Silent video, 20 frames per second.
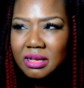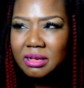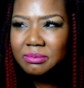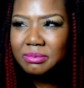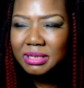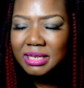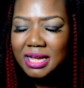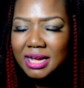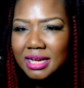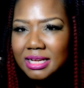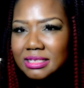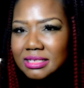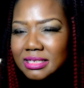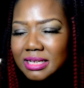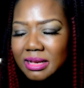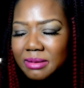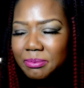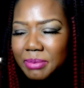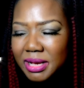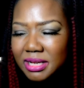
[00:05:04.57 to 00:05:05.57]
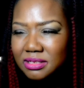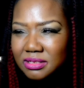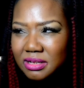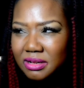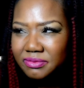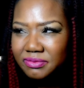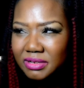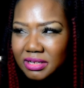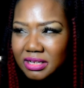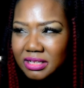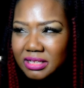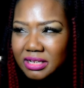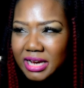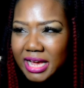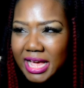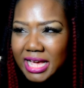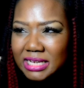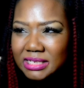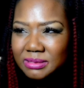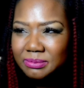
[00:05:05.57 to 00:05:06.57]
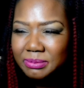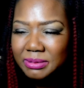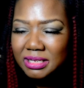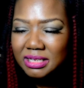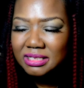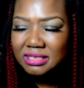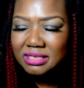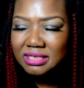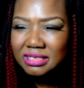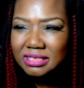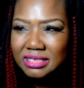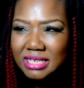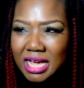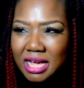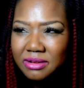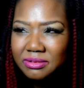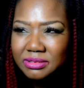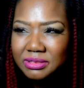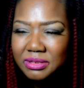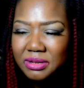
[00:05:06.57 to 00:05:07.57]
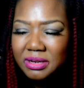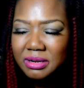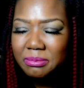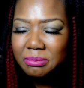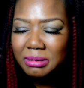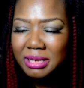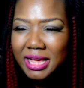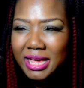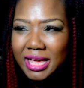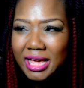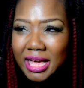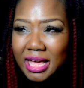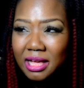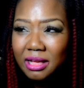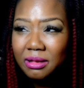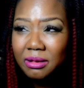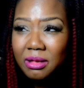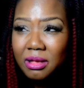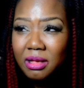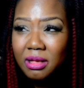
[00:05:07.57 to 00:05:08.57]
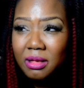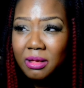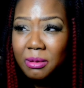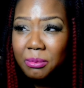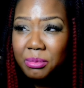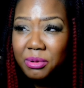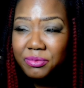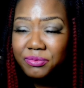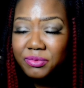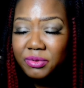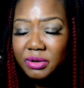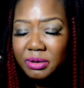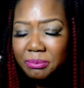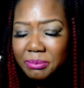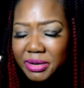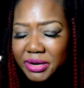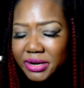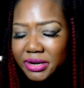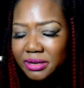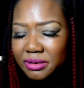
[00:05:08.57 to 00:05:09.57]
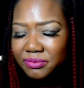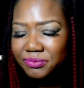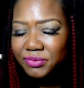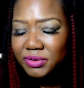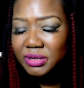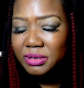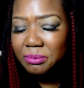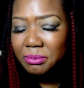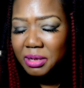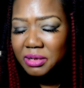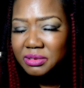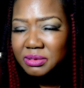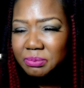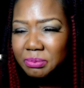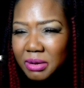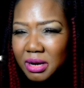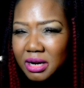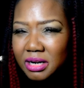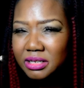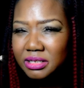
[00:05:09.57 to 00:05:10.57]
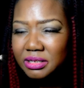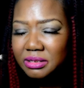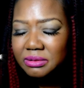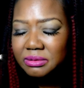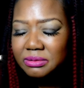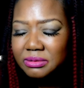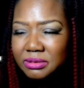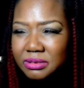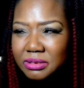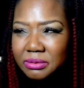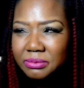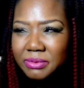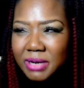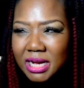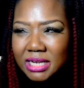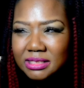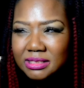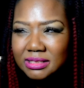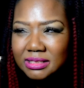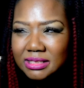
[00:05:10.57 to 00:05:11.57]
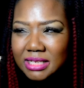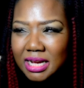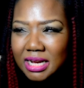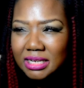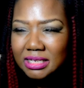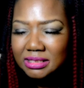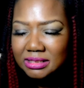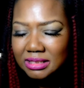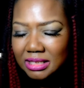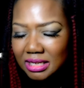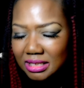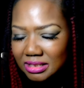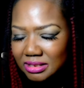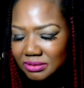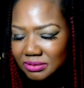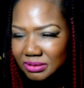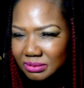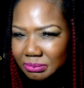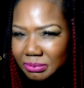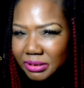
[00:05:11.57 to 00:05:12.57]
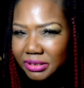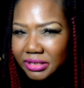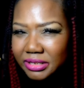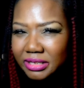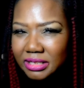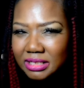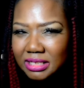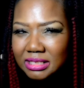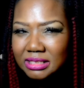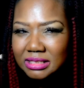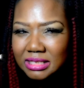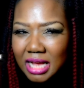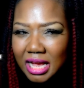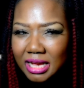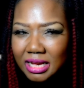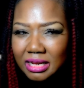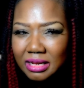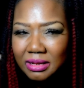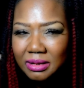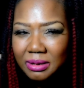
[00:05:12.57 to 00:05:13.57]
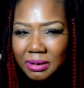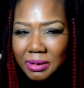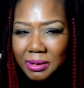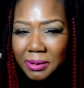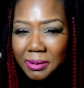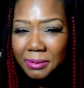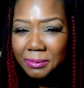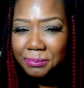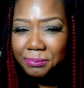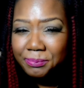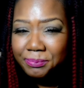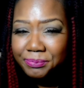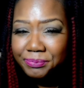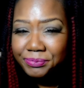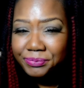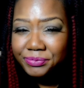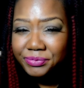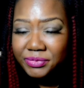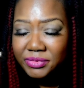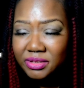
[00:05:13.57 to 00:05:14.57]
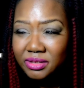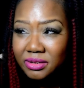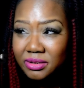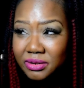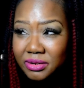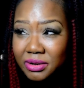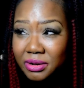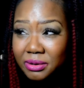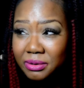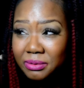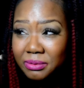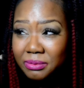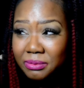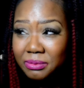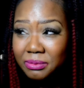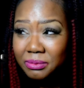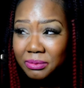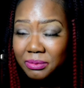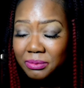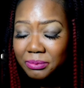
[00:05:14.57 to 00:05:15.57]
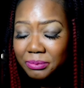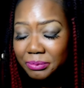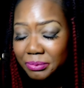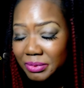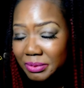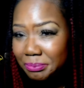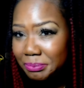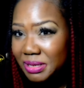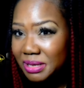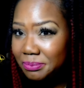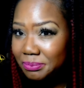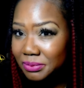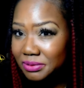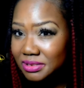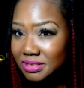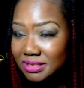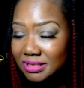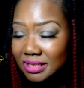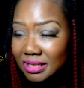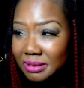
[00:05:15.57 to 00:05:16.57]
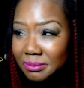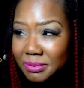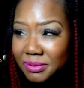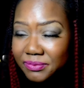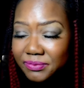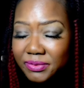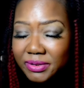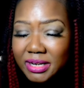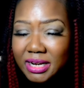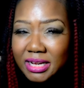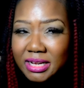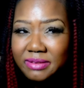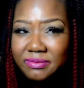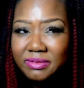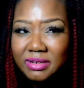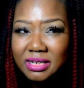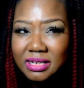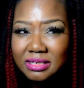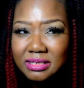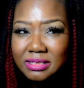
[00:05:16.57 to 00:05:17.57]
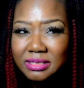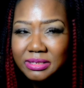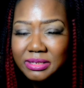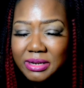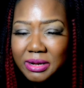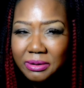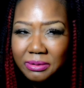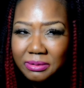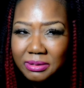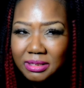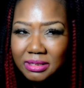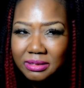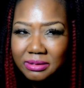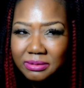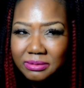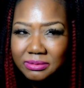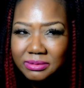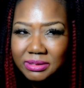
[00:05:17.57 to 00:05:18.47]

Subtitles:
But like I said, based off of other aspects is how it's going to play out. But for the most part, your rising sign is like your spirit. That's like, you know, what people see before they even get to know you.